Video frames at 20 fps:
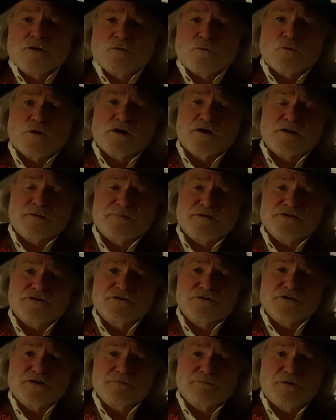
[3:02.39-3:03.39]
We're going to be
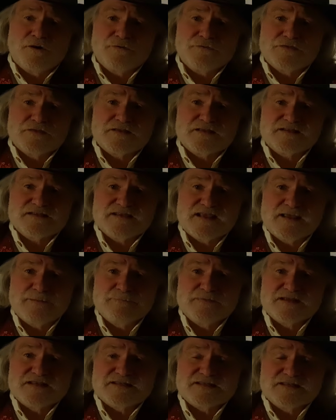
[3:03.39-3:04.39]
shooting both at the same
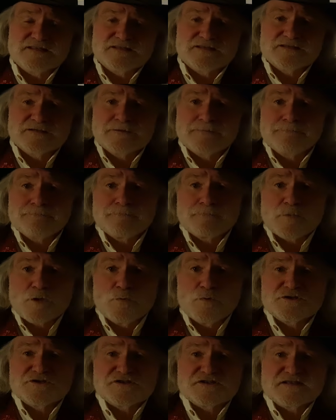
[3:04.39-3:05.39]
distance,
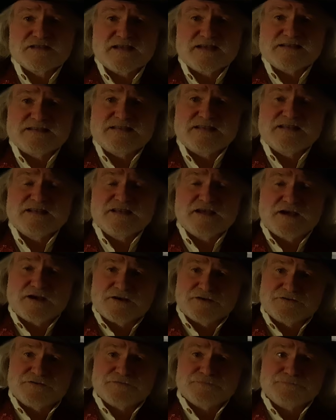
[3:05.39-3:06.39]
which is 19
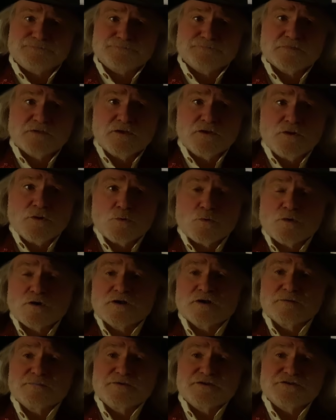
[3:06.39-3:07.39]
yards. We're
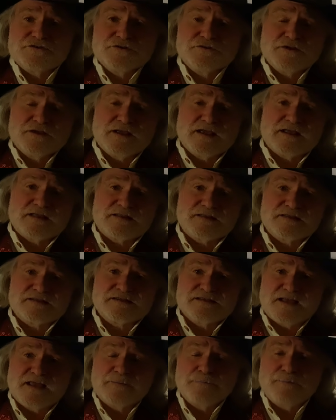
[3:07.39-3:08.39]
going to be shooting at the
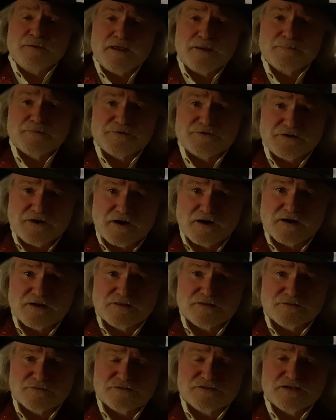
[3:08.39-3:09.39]
same paper target,
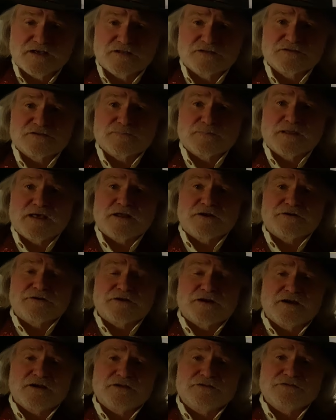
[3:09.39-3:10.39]
those yellow splatter
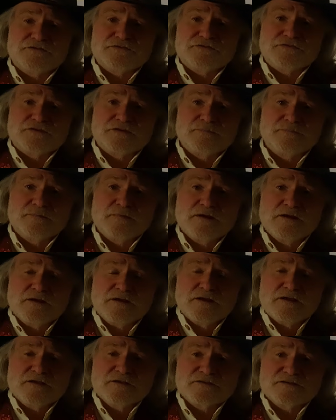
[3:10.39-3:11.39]
targets.
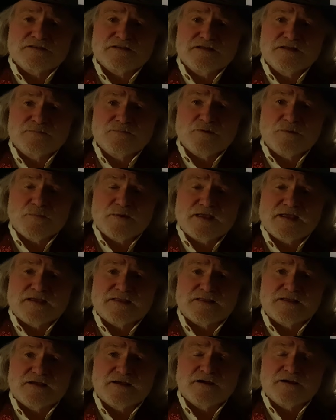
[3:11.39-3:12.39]
You'll see them when we get
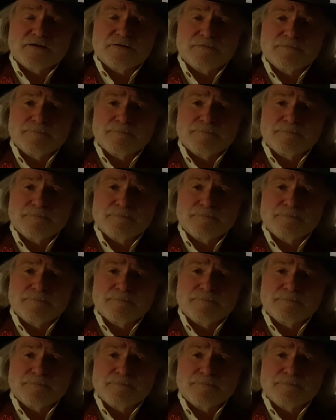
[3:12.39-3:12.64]
there.